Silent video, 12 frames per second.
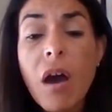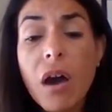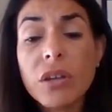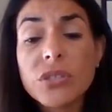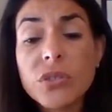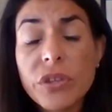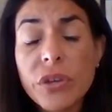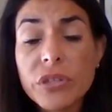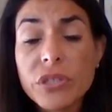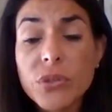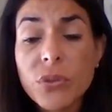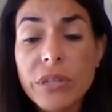Also, the other
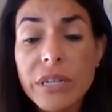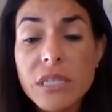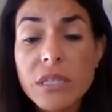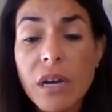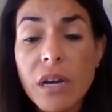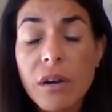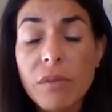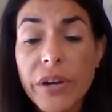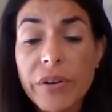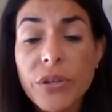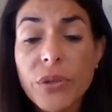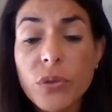tool that is
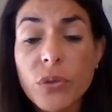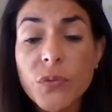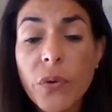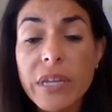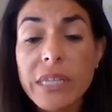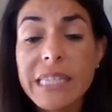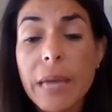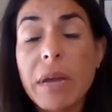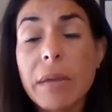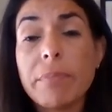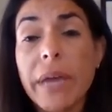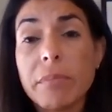very useful is Get
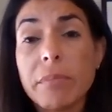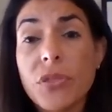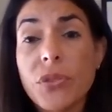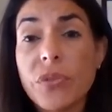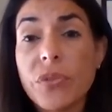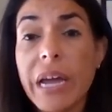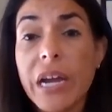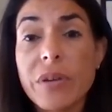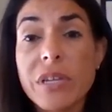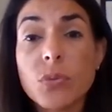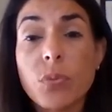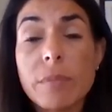My Payment through the
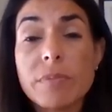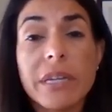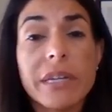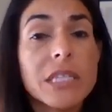IRS website.